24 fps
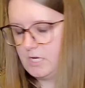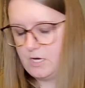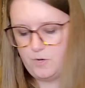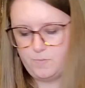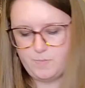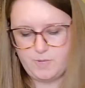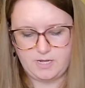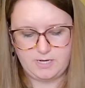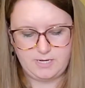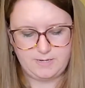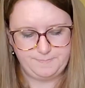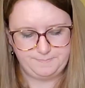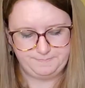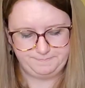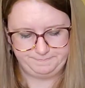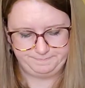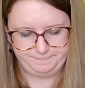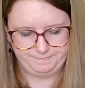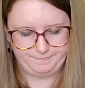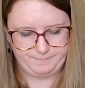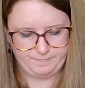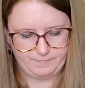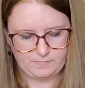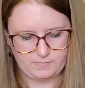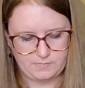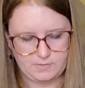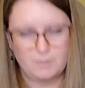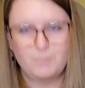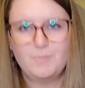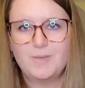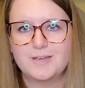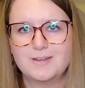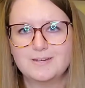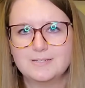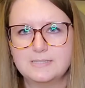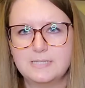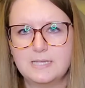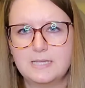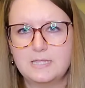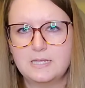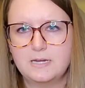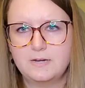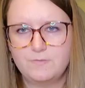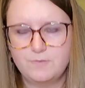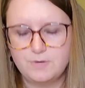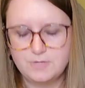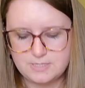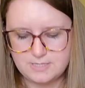in here, buddy? Am I going to say
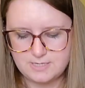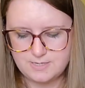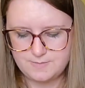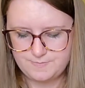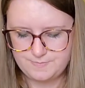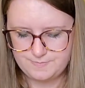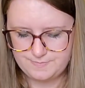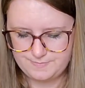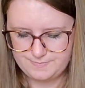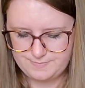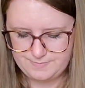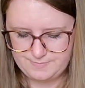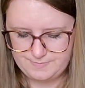that every time?